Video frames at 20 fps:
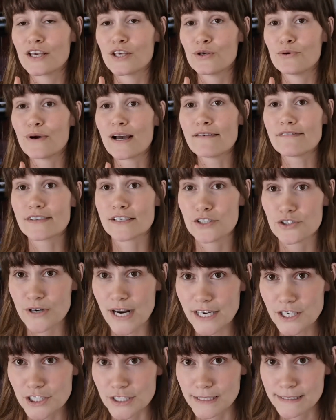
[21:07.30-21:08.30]
You have
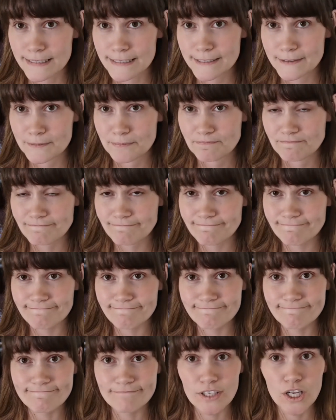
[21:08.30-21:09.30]
contractions,
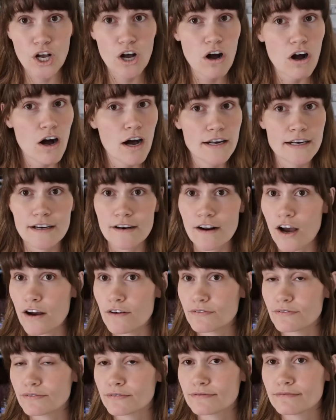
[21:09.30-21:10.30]
on and
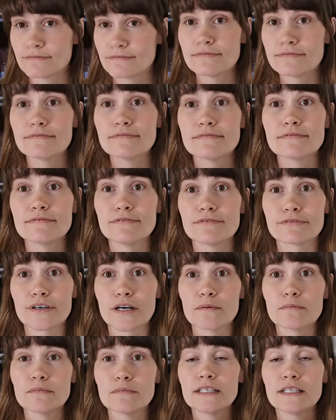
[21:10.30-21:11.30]
off,
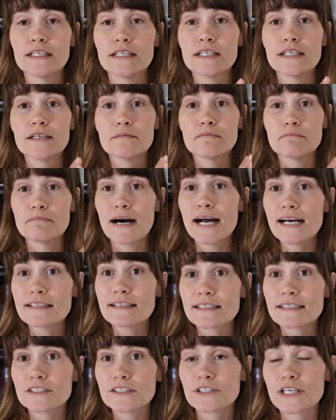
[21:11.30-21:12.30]
from
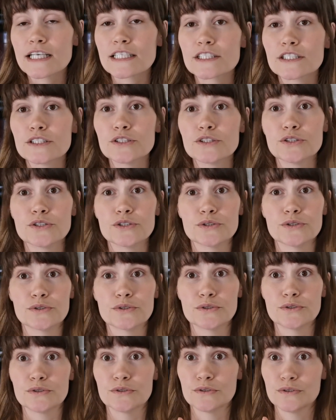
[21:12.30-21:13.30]
mild contractions
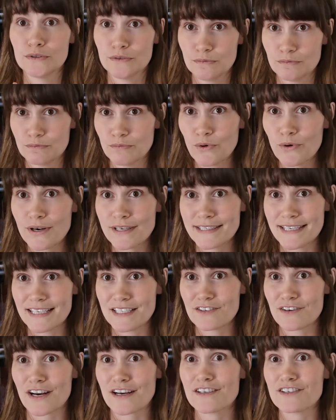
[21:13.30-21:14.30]
to more
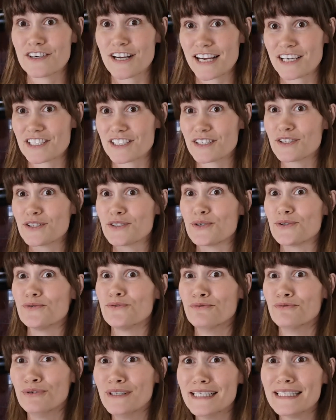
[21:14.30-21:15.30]
intense contractions to
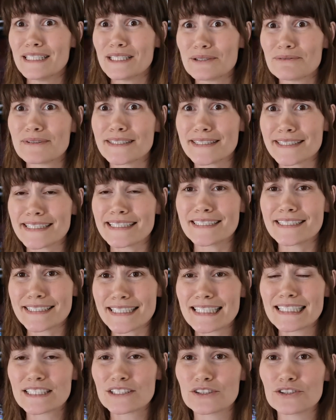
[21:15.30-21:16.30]
really, really
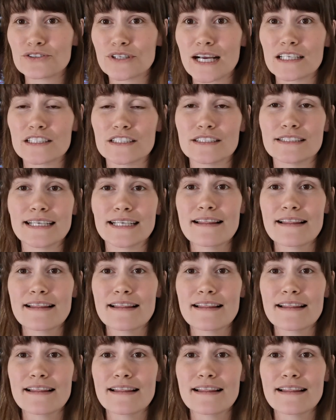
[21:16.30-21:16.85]
intense contractions.